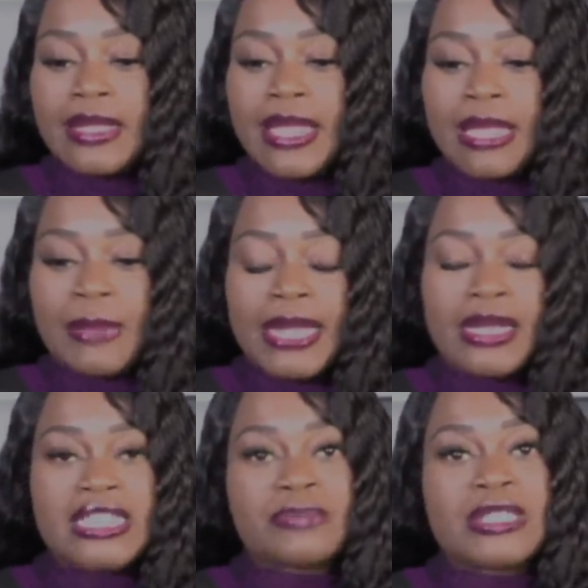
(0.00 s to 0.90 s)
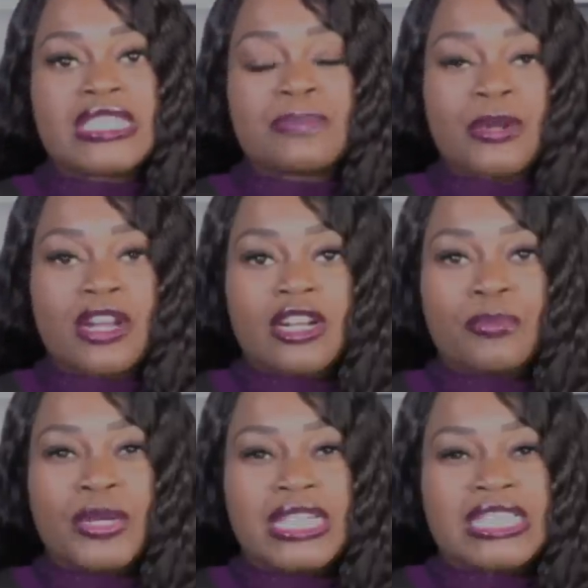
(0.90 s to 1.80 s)
and my husband's sperm,
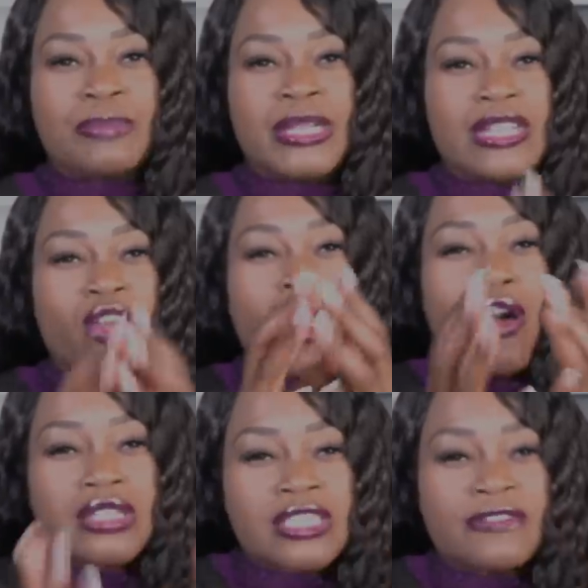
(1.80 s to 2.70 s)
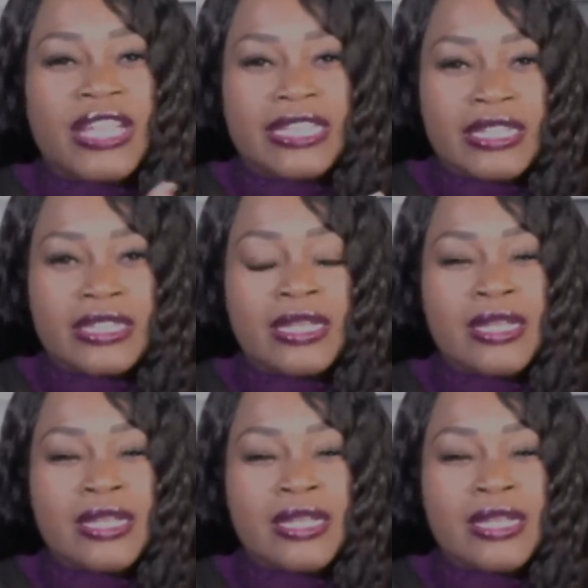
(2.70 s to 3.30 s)
but it's being cultivated